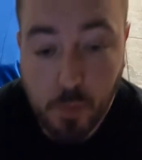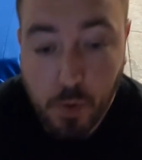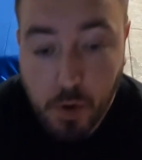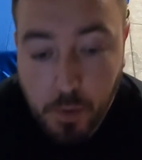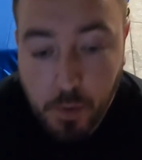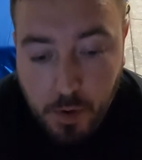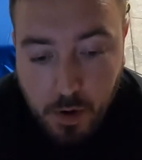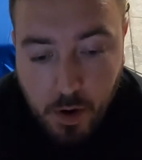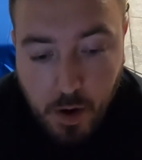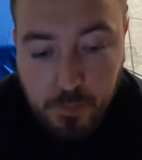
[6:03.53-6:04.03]
so
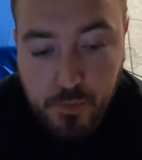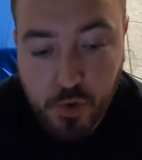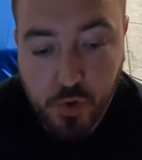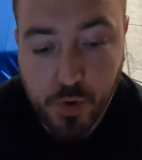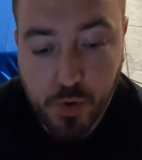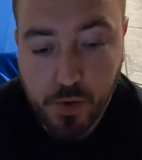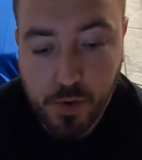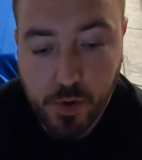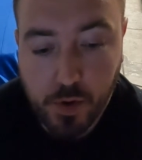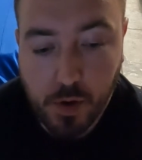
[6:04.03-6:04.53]
where we're up
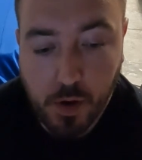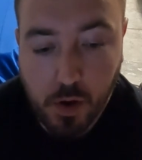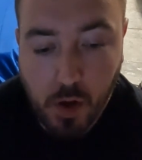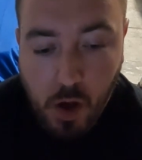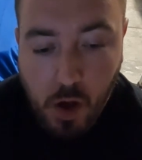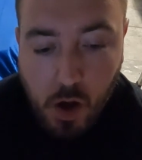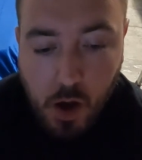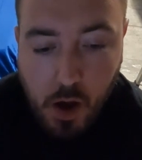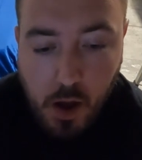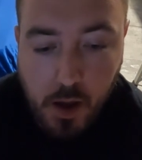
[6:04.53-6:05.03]
to,
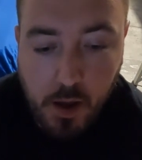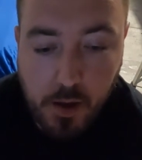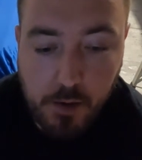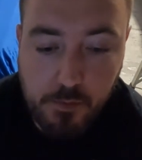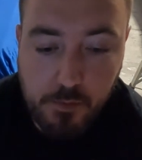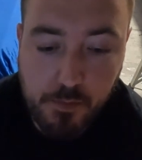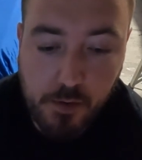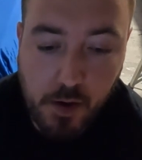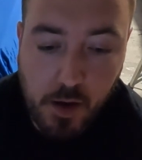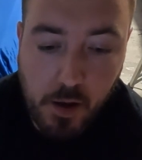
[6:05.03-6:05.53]

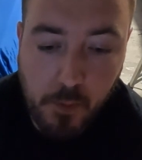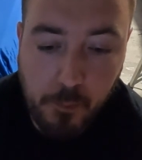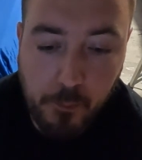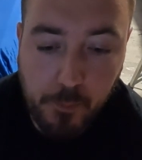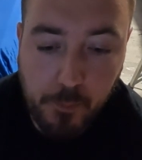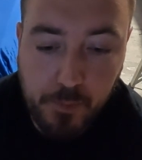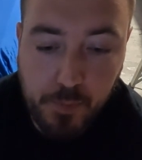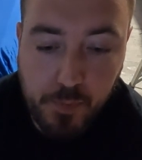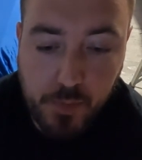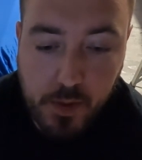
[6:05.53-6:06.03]
I've
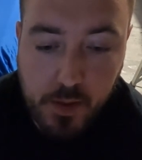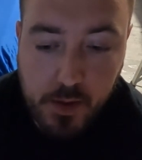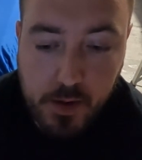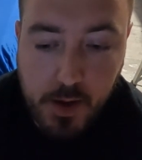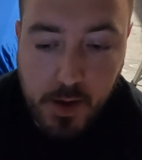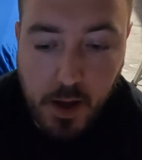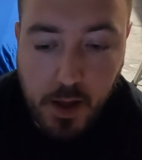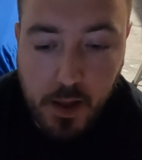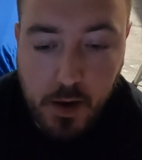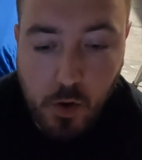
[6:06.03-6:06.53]

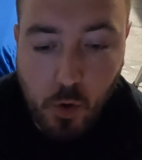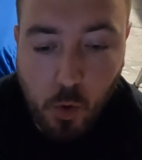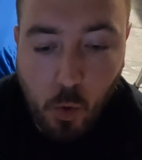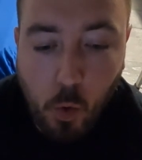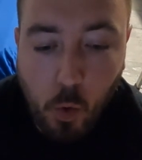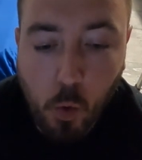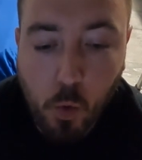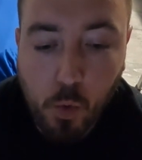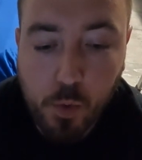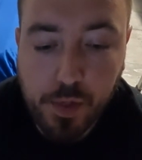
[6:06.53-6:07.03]
cut
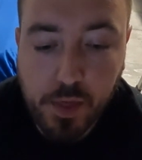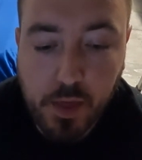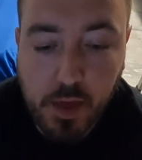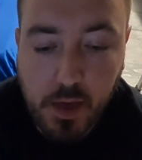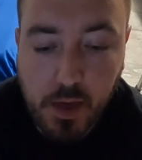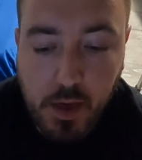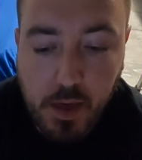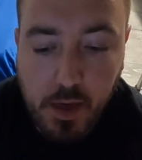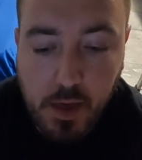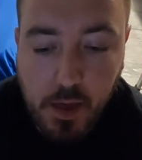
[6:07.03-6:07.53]
all
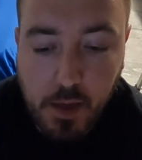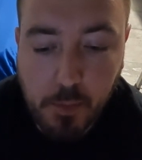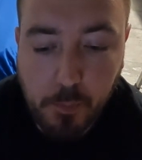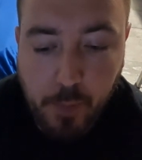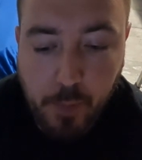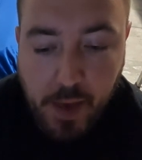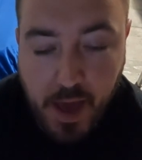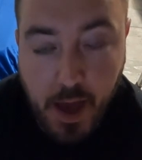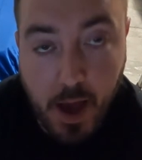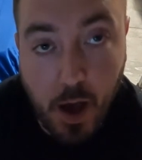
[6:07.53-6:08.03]
the
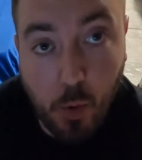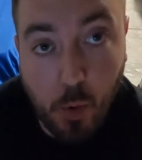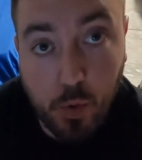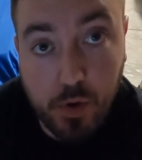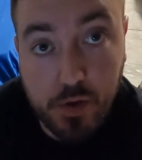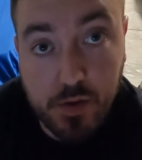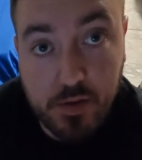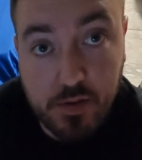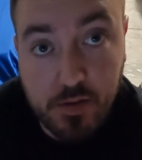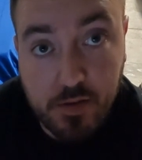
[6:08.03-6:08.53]

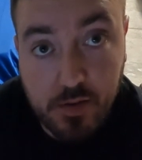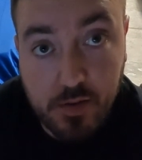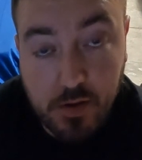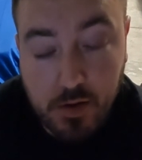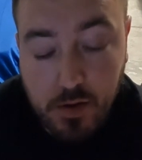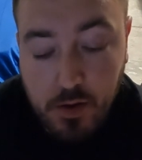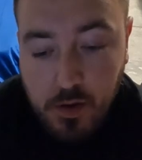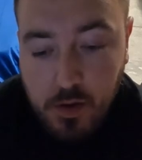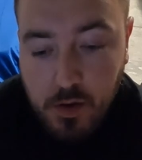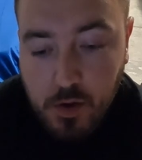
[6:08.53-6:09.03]
powers
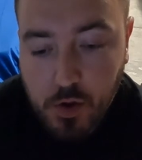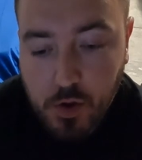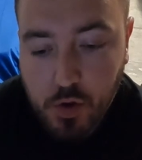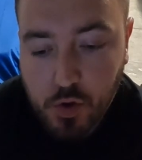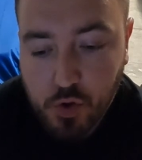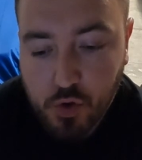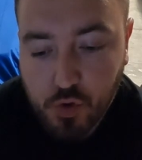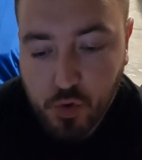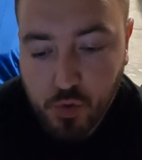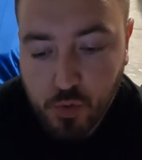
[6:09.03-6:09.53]

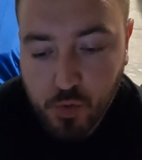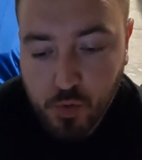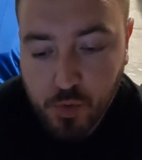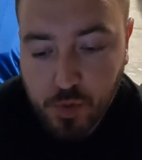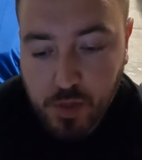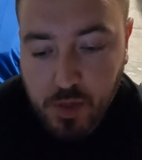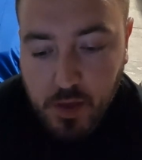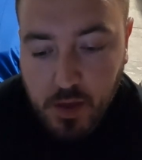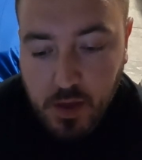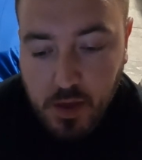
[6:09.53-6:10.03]
to
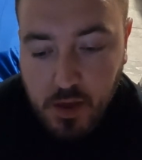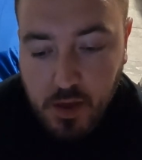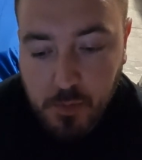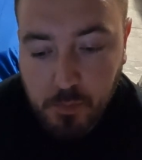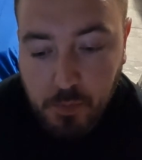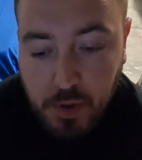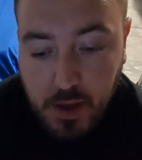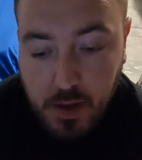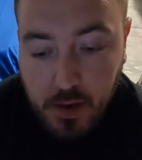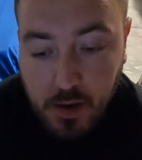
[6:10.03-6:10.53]
the
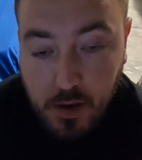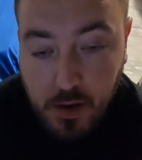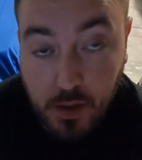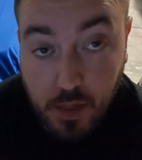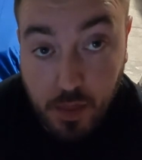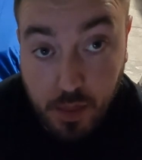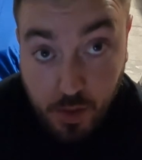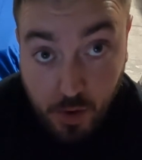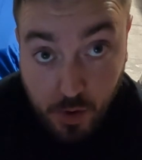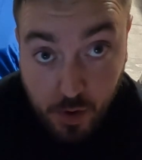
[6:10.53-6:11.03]
pin
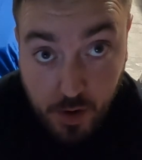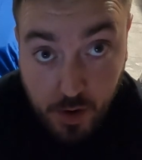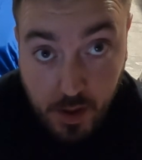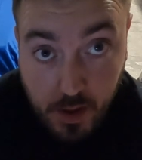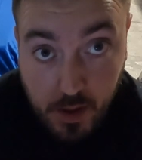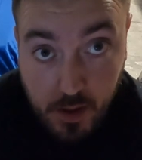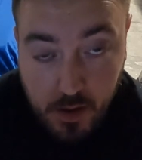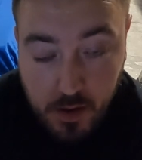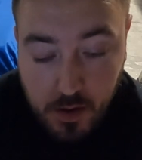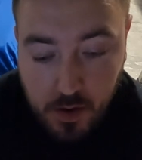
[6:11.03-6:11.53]

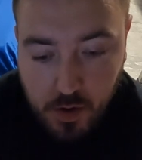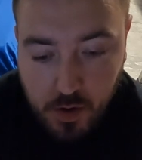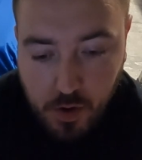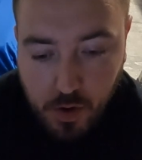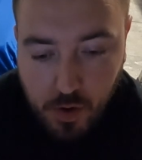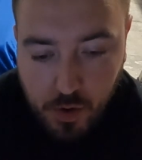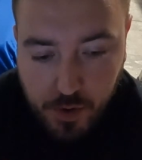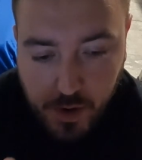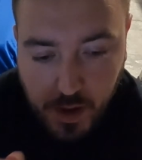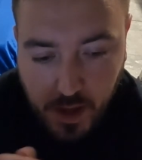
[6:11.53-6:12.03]
30
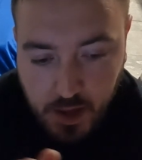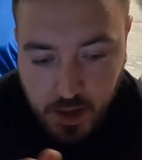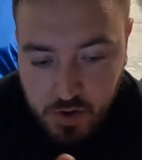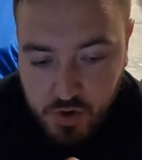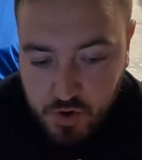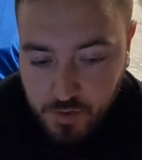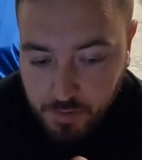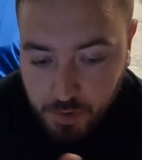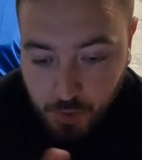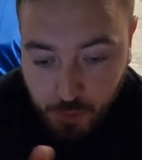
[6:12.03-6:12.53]
on
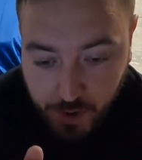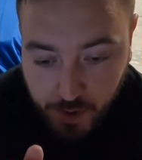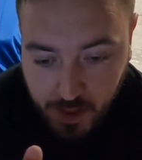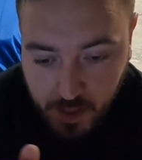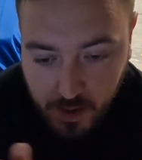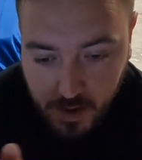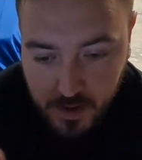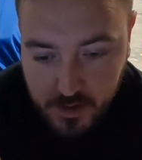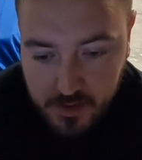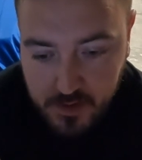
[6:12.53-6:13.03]
each of the
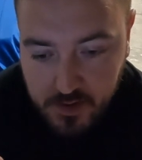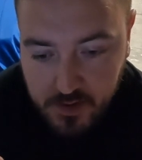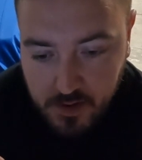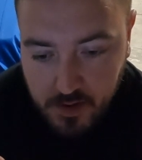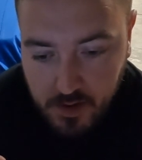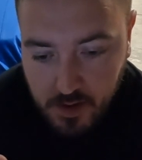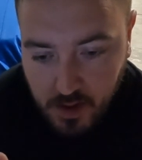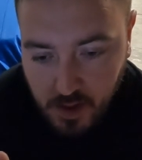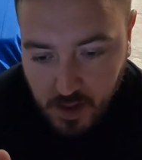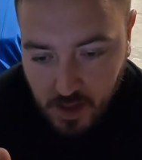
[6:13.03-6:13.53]
relays